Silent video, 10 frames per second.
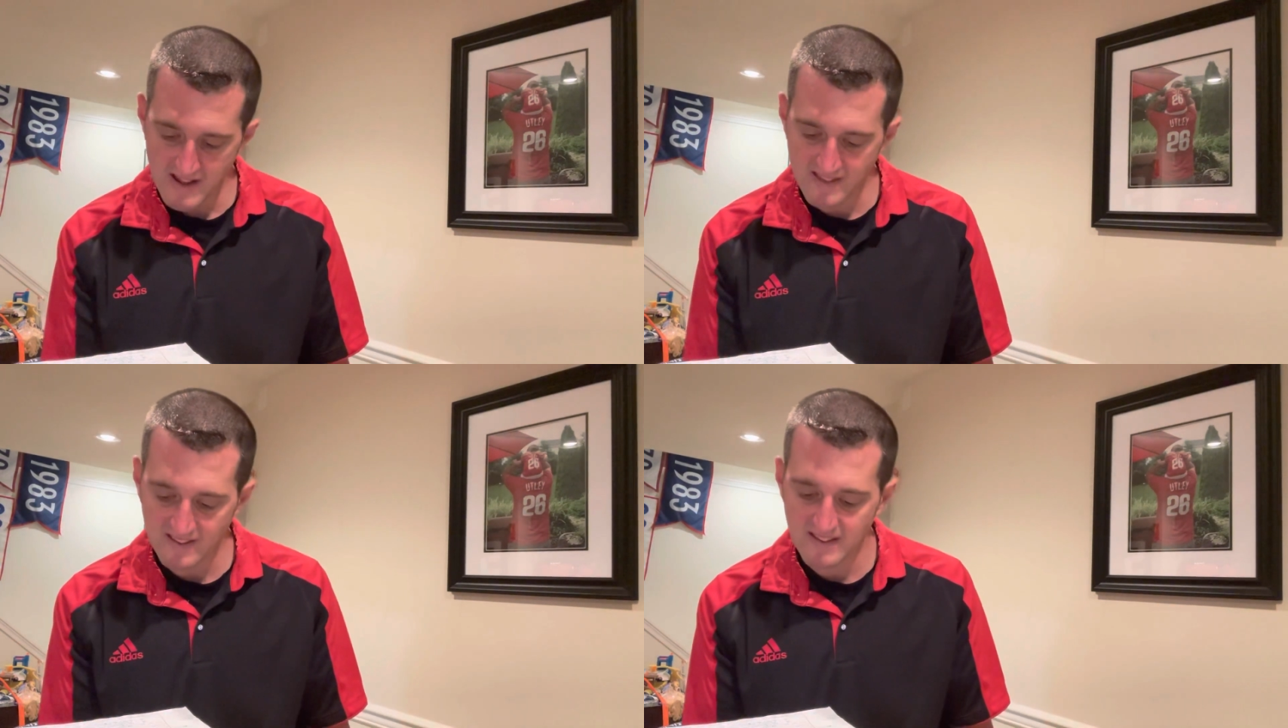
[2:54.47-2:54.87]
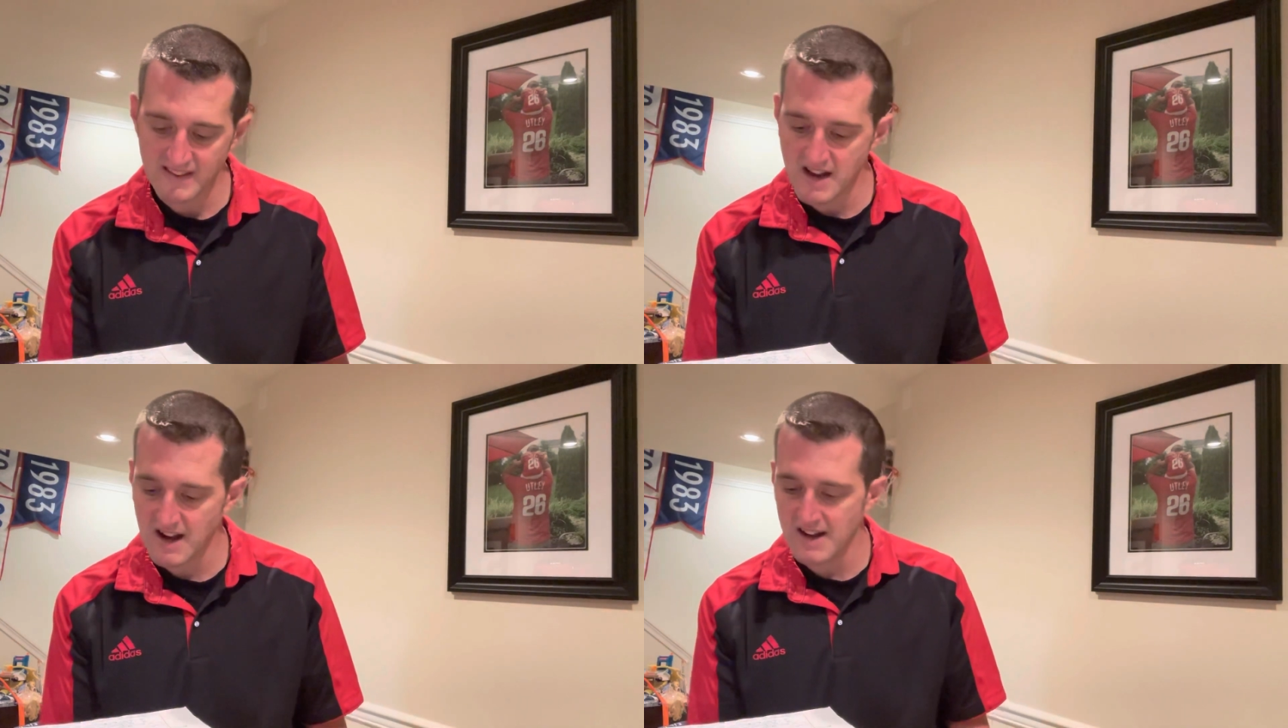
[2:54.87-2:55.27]
And this
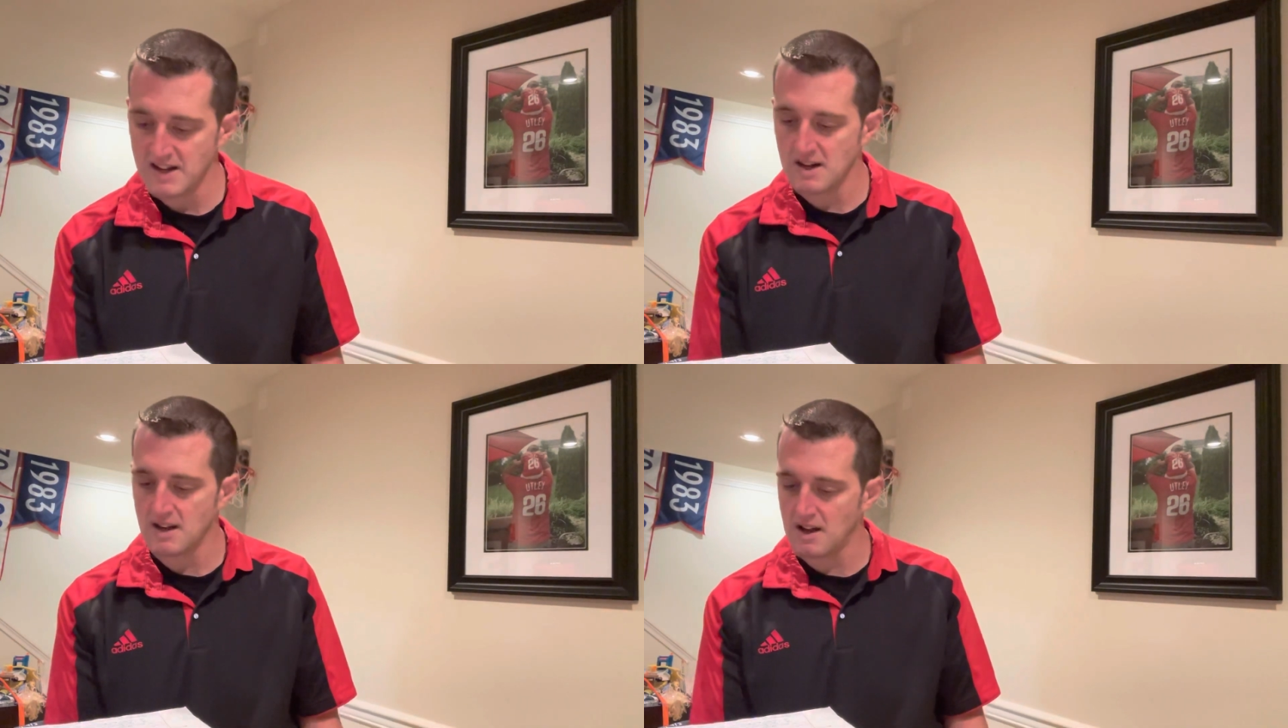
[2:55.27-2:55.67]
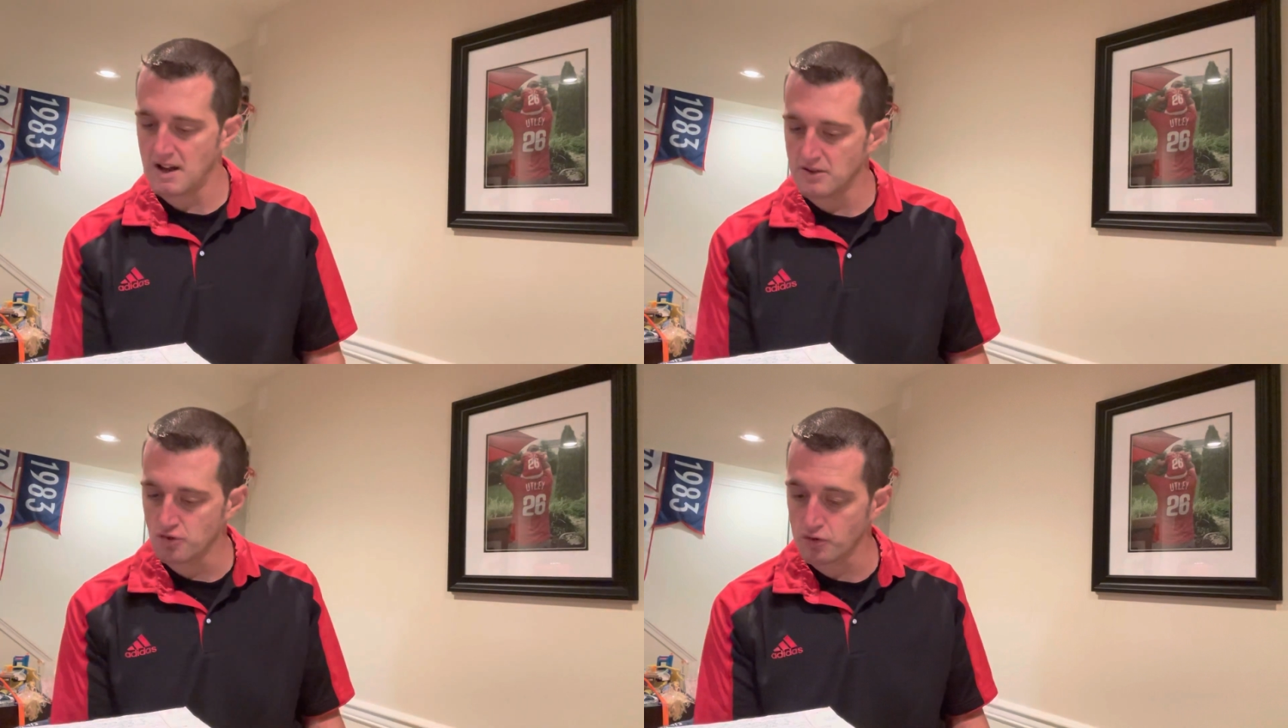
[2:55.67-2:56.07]

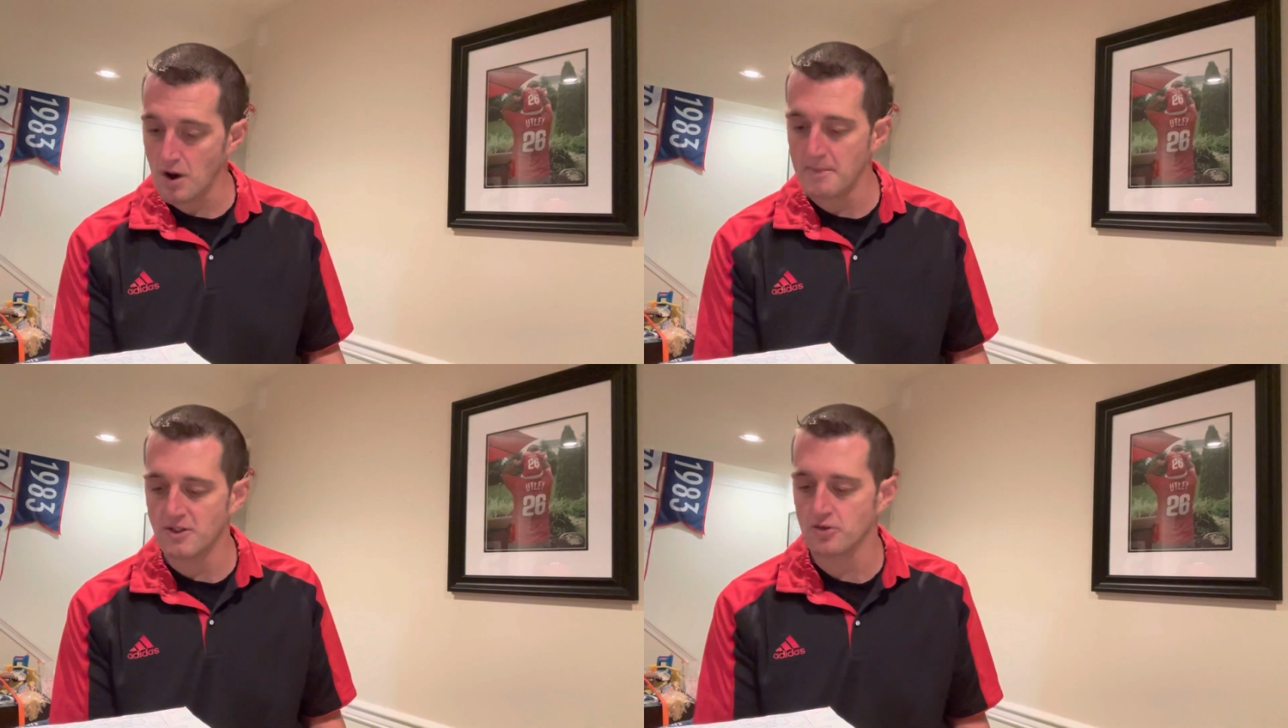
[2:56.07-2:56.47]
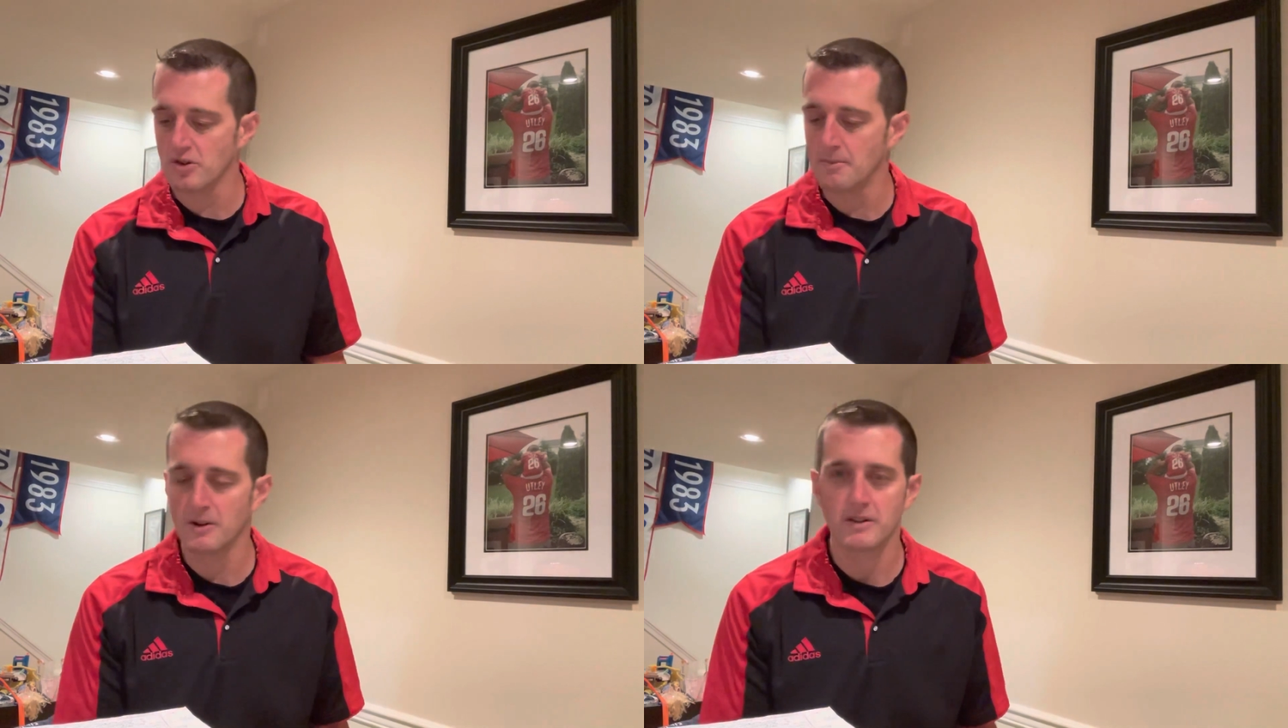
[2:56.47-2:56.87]
9, Drum and
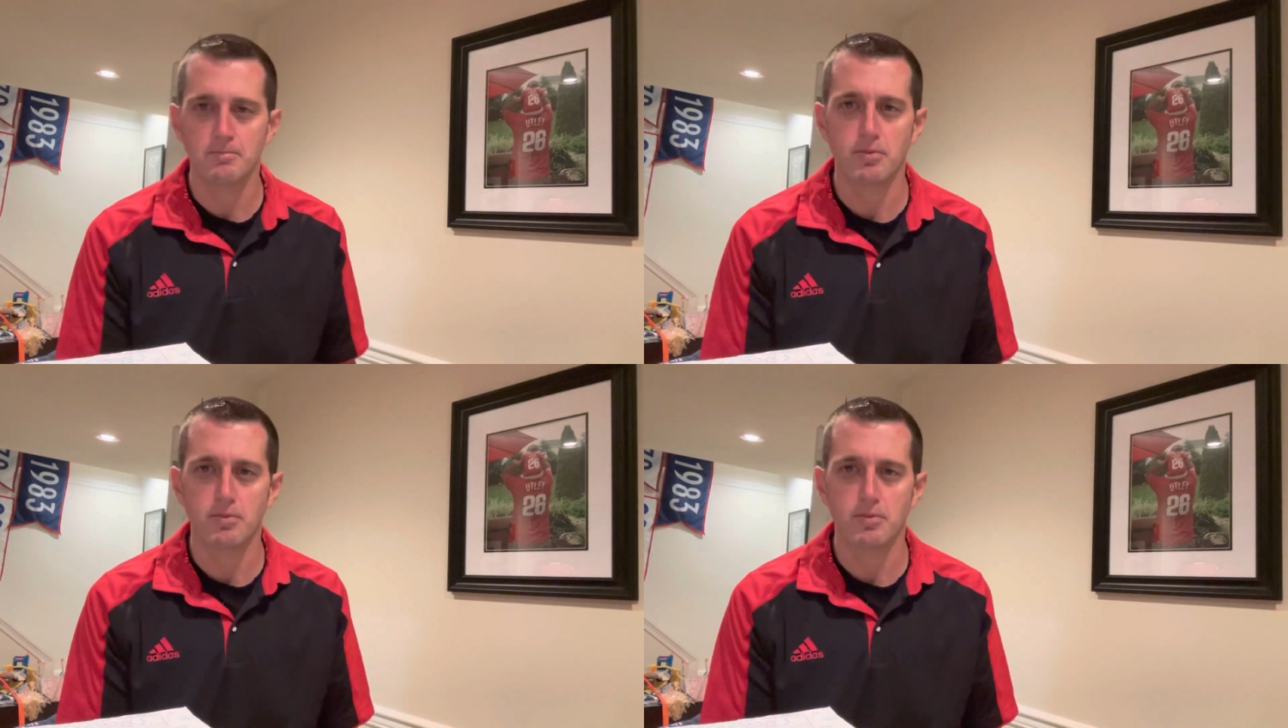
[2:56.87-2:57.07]
Drummer,